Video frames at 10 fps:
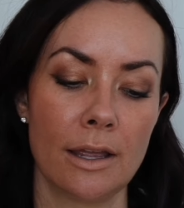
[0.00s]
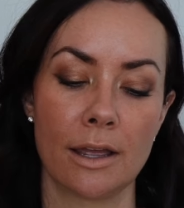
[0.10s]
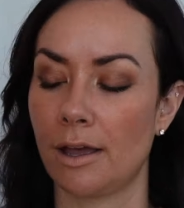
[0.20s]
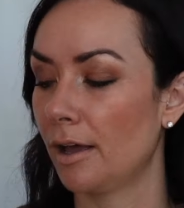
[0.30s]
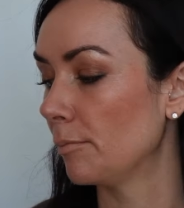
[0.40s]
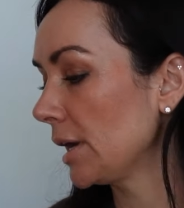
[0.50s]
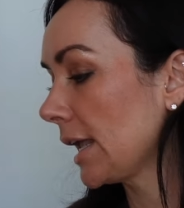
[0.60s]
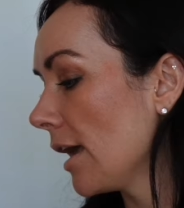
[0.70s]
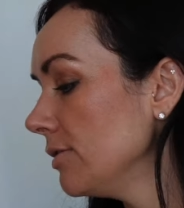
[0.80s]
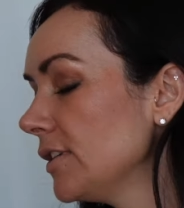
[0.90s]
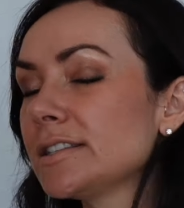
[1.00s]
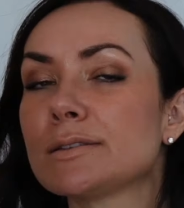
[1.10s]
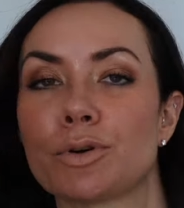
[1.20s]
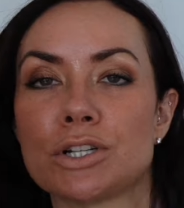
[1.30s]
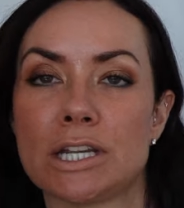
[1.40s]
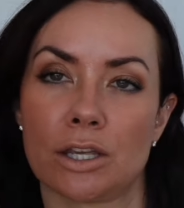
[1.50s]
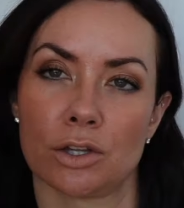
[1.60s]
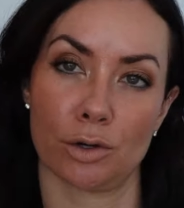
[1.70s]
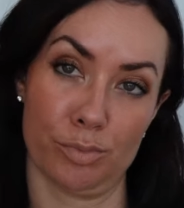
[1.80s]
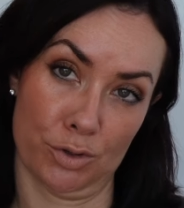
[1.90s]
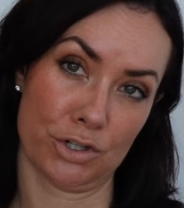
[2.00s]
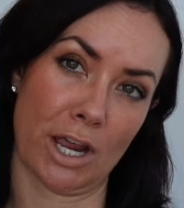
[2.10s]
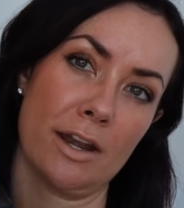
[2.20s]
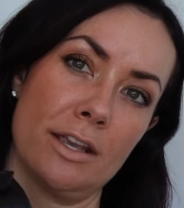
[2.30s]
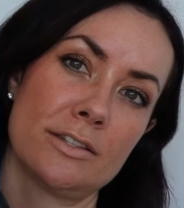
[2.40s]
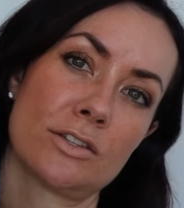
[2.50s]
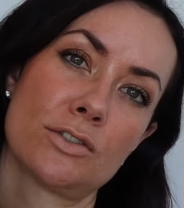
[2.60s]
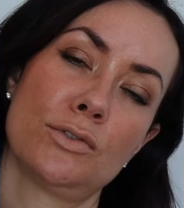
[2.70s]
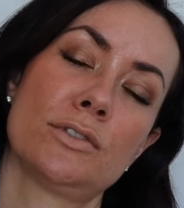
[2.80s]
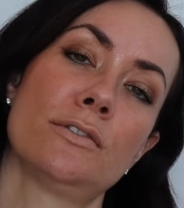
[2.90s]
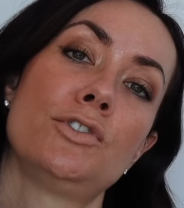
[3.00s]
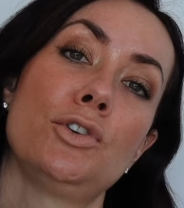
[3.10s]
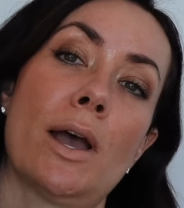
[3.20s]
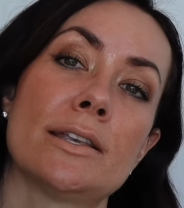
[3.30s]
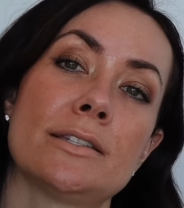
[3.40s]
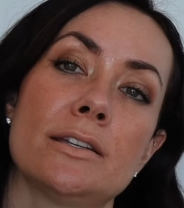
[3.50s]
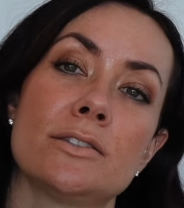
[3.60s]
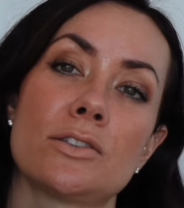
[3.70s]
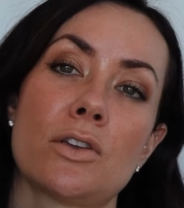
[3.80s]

But again, this particular Pochette is exclusive to Essence,